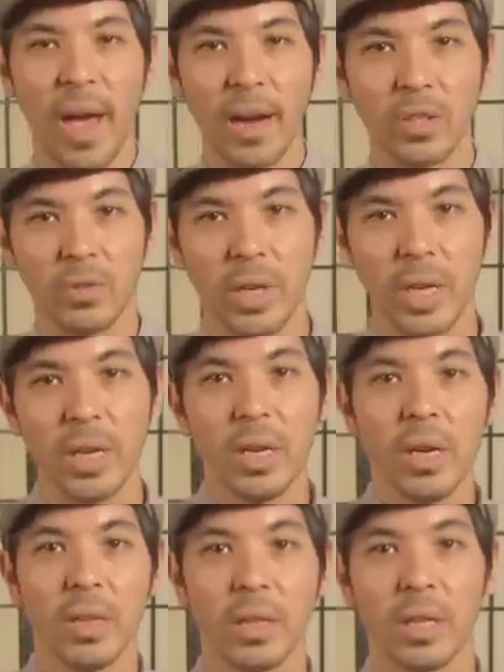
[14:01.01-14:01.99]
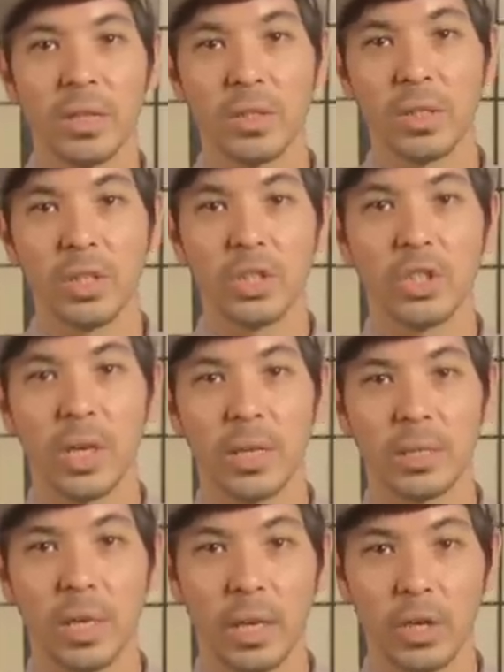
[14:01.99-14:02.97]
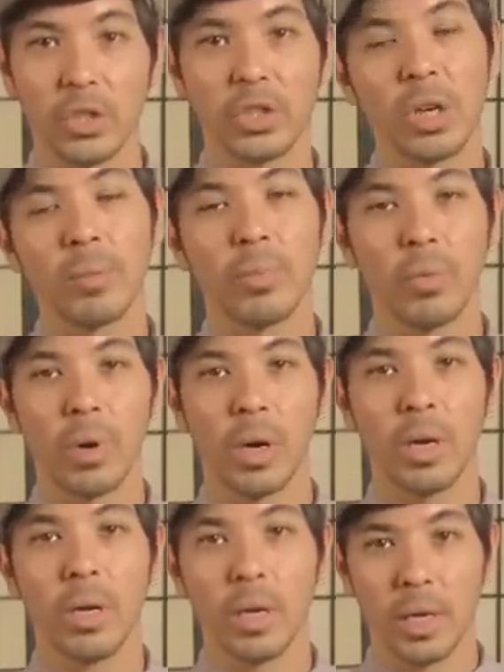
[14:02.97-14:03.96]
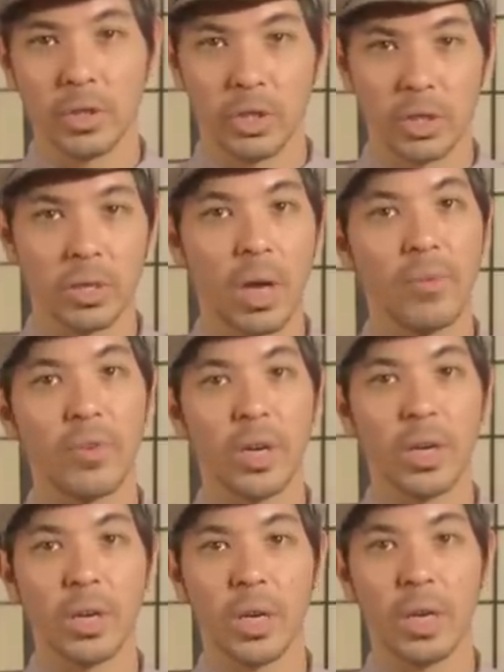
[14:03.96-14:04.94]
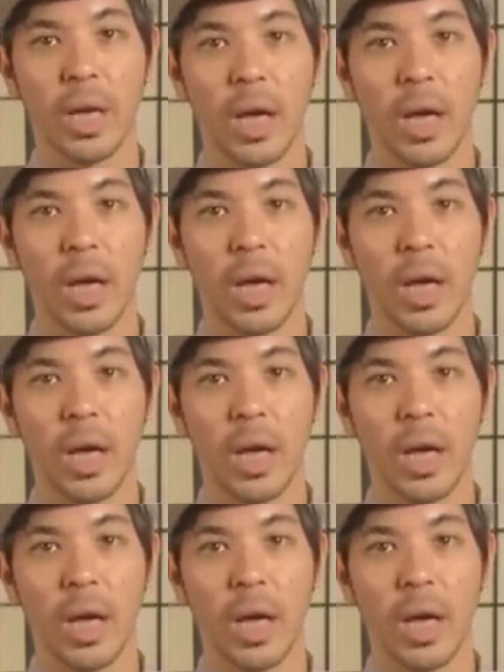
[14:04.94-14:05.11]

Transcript: factory, then there's a good chance that your shengpu'er is just not very good.